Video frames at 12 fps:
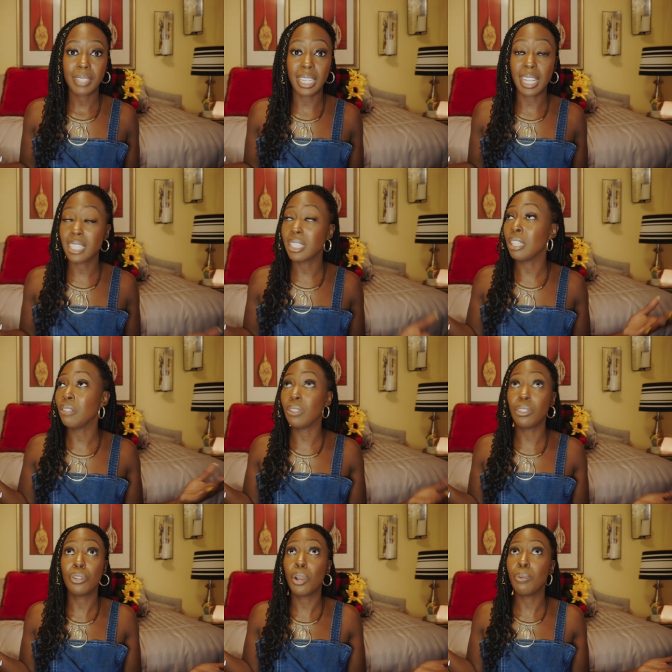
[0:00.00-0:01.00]
And next
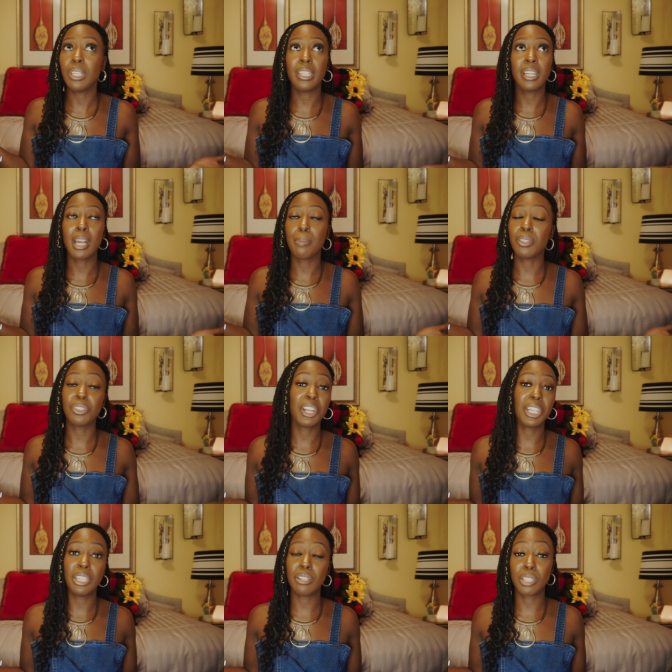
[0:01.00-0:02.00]
thing you know, we look up and
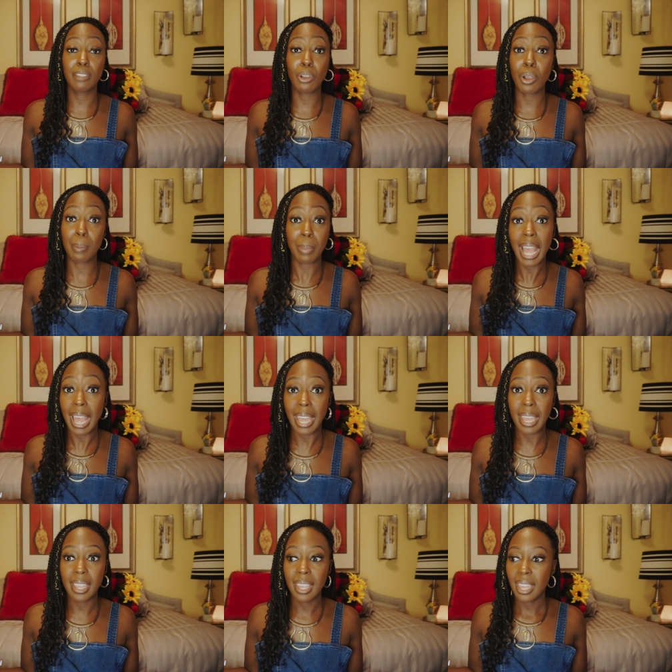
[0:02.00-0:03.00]
30 years have gone
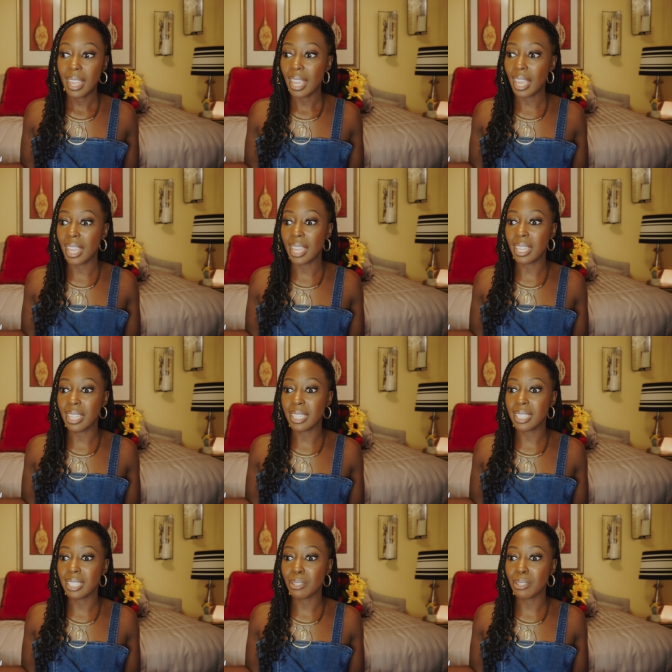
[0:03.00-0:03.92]
by and